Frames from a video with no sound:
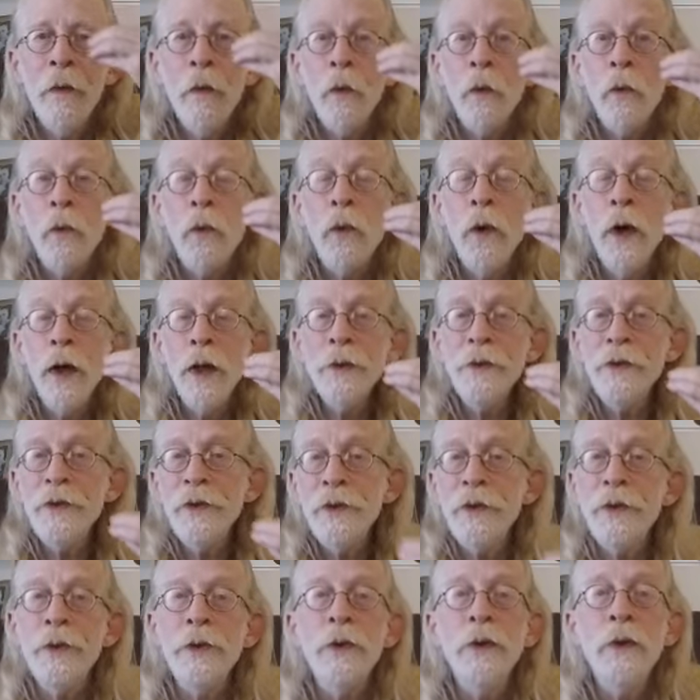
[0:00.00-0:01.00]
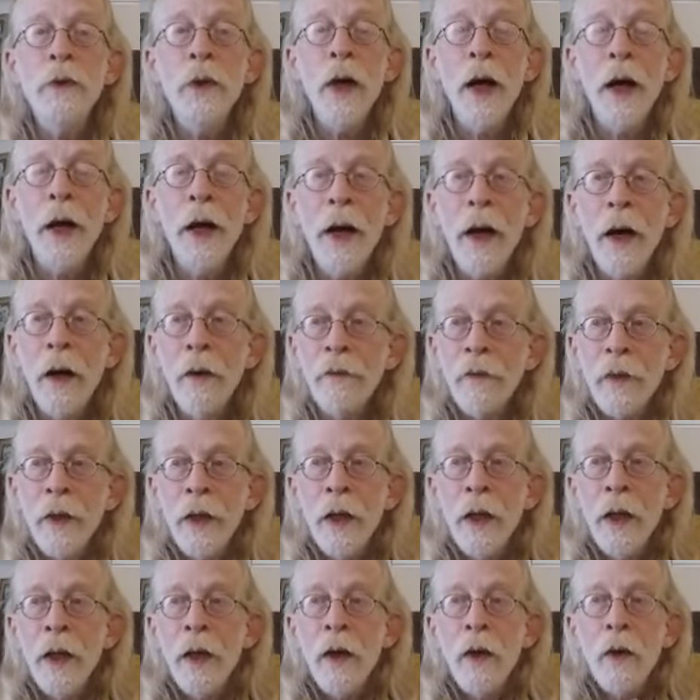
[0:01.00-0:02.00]
once you have
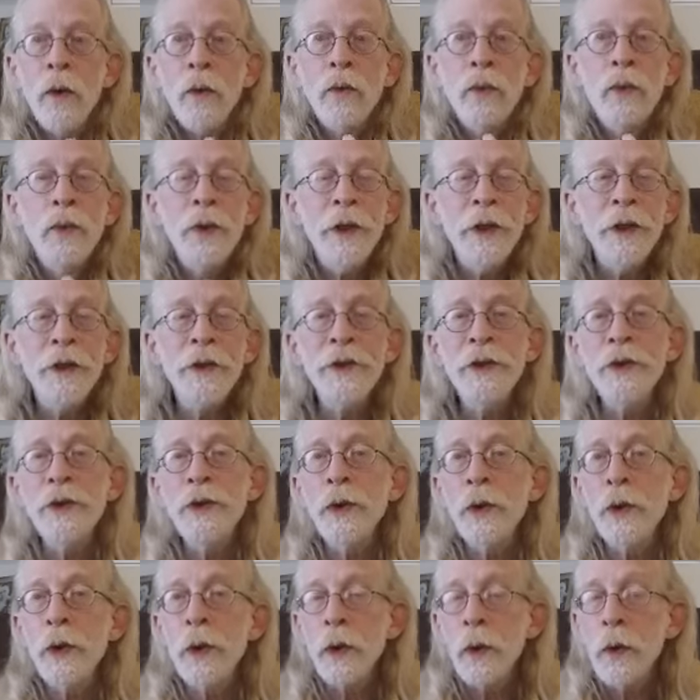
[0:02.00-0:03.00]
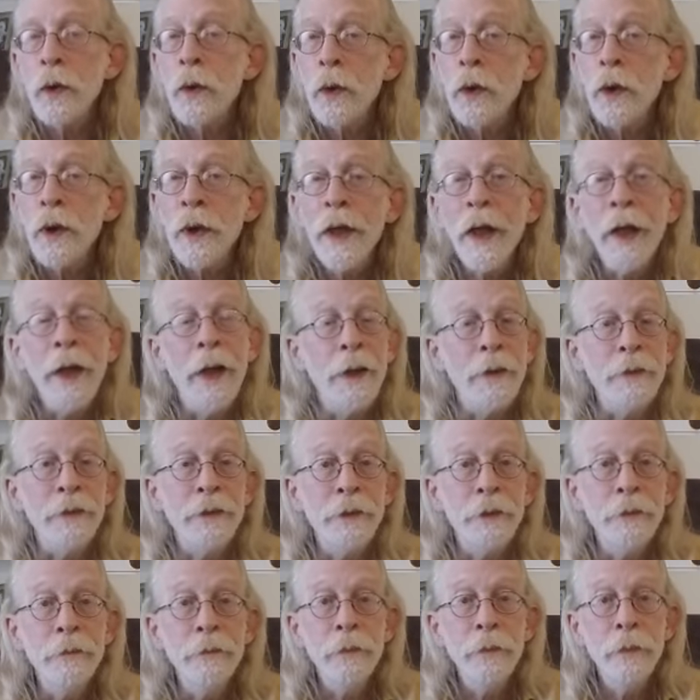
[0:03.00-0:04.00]
reached your
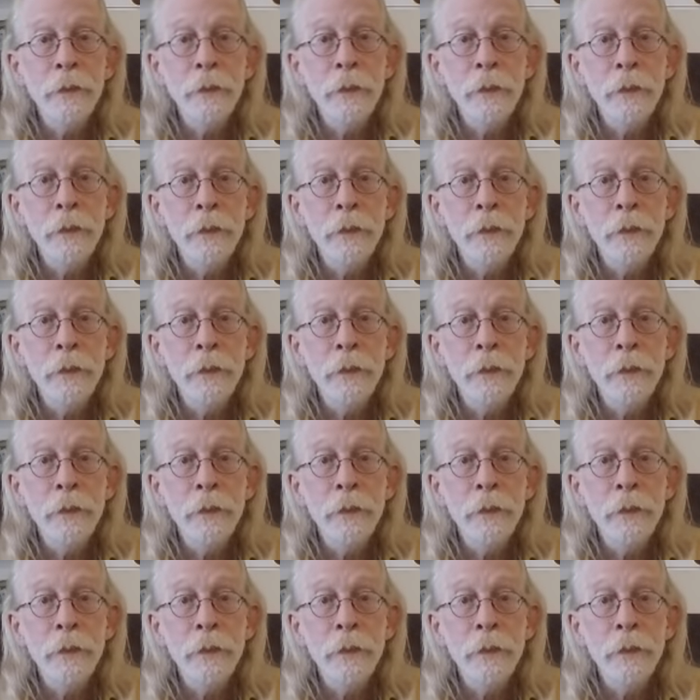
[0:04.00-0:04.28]
orgasm,